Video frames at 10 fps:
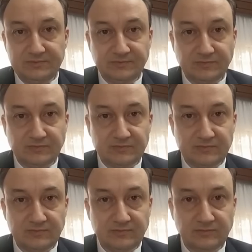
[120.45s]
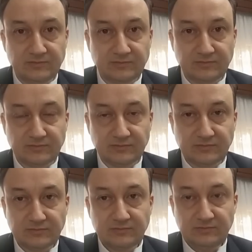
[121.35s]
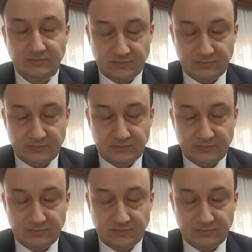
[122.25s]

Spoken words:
[no speech]